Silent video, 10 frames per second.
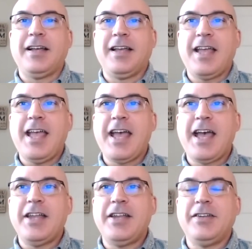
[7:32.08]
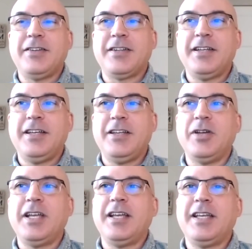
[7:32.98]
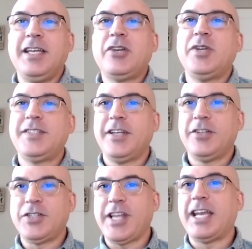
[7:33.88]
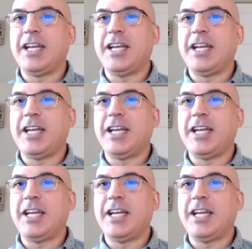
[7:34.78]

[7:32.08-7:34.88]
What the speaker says: and increase the understanding